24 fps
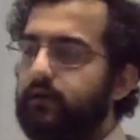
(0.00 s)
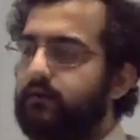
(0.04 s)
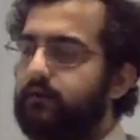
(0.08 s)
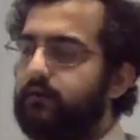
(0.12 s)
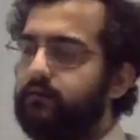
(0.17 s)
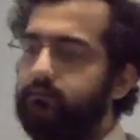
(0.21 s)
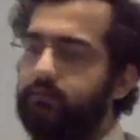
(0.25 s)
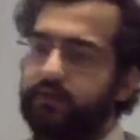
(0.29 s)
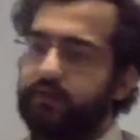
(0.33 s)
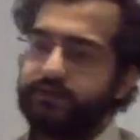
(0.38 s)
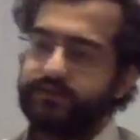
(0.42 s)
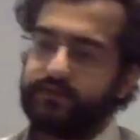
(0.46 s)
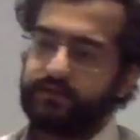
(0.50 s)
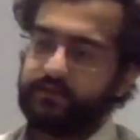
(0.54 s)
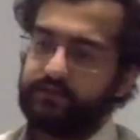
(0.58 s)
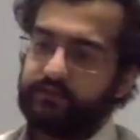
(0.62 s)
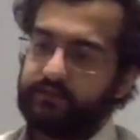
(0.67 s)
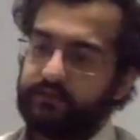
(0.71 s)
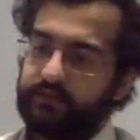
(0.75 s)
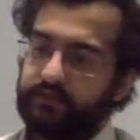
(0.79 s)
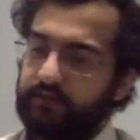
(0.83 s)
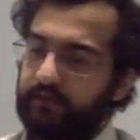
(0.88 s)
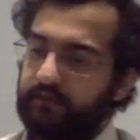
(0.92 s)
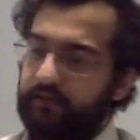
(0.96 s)

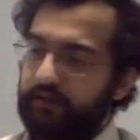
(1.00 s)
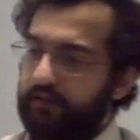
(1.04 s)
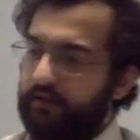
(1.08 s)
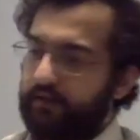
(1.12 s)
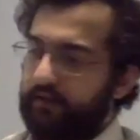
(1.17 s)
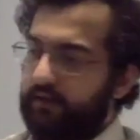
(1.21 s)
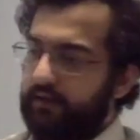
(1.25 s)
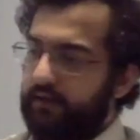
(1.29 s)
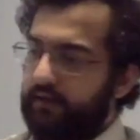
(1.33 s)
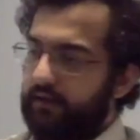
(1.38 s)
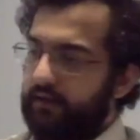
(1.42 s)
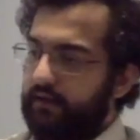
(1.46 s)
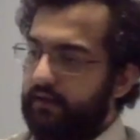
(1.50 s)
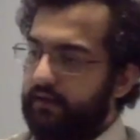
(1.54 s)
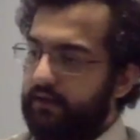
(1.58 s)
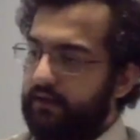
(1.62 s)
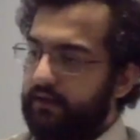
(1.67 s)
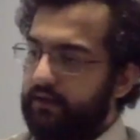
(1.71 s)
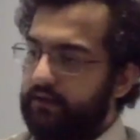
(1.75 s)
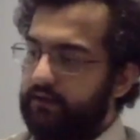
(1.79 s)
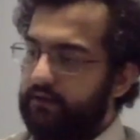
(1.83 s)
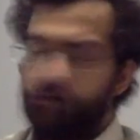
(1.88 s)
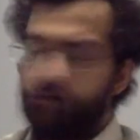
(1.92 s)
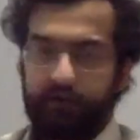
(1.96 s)
basically
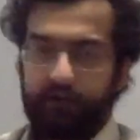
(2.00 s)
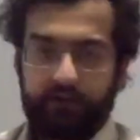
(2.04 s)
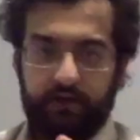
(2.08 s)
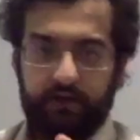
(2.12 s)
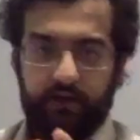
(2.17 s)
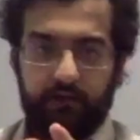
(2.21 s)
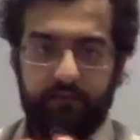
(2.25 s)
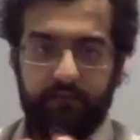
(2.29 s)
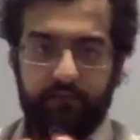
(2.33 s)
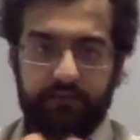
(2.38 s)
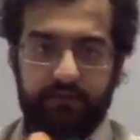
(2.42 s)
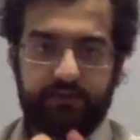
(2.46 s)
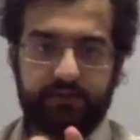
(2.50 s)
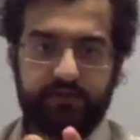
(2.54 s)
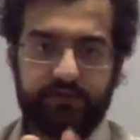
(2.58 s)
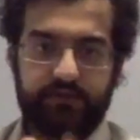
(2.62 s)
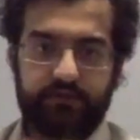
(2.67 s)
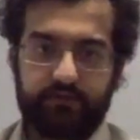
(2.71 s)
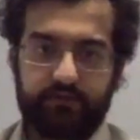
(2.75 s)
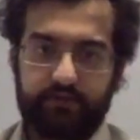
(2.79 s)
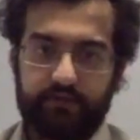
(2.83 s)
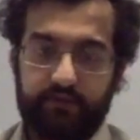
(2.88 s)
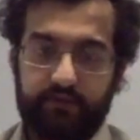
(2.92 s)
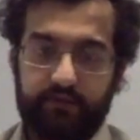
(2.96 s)
they were in a competition,
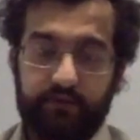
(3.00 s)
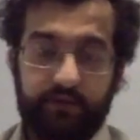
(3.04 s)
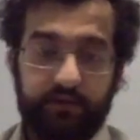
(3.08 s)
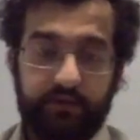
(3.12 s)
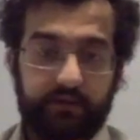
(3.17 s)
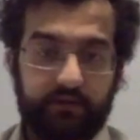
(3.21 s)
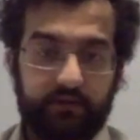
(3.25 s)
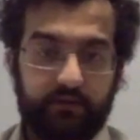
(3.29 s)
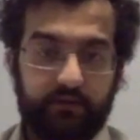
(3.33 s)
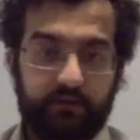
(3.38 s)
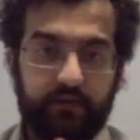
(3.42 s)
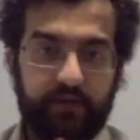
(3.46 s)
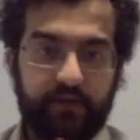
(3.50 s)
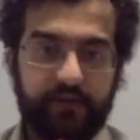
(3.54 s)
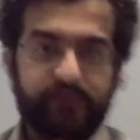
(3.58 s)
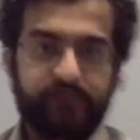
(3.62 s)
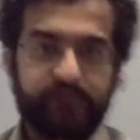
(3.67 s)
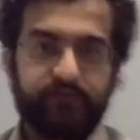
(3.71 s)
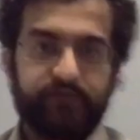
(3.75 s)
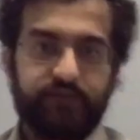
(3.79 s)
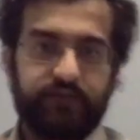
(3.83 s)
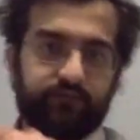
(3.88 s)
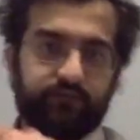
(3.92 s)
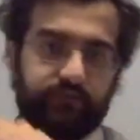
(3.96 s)
or they were in a race
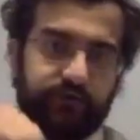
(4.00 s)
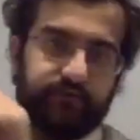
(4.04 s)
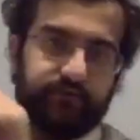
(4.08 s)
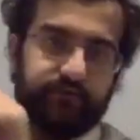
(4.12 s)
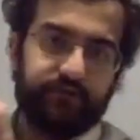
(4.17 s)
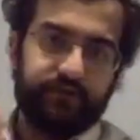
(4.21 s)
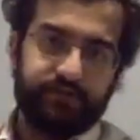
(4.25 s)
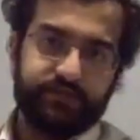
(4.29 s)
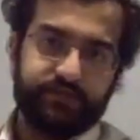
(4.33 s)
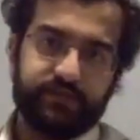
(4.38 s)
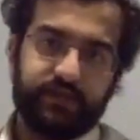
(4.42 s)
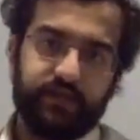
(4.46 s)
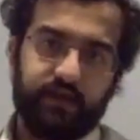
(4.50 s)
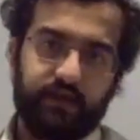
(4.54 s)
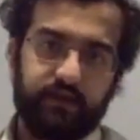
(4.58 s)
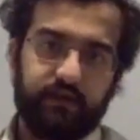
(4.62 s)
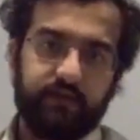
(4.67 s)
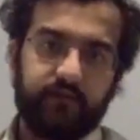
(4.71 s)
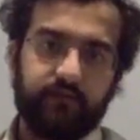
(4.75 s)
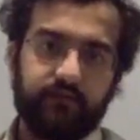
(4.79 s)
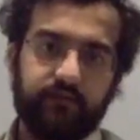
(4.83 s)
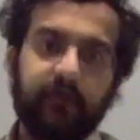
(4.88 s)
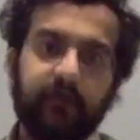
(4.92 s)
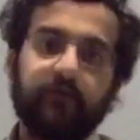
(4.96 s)
to get to the finish line,
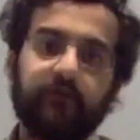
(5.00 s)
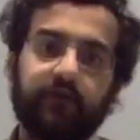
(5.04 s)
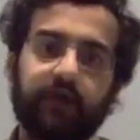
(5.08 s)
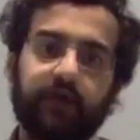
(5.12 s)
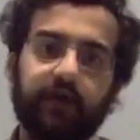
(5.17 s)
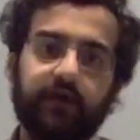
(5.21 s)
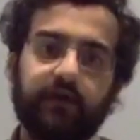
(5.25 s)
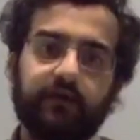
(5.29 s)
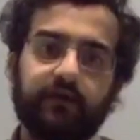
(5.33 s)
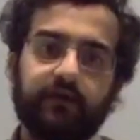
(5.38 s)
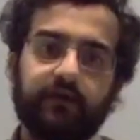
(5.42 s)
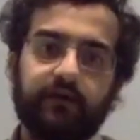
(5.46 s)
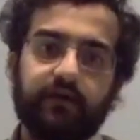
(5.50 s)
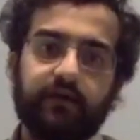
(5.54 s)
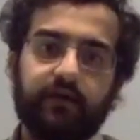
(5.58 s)
right? Yep.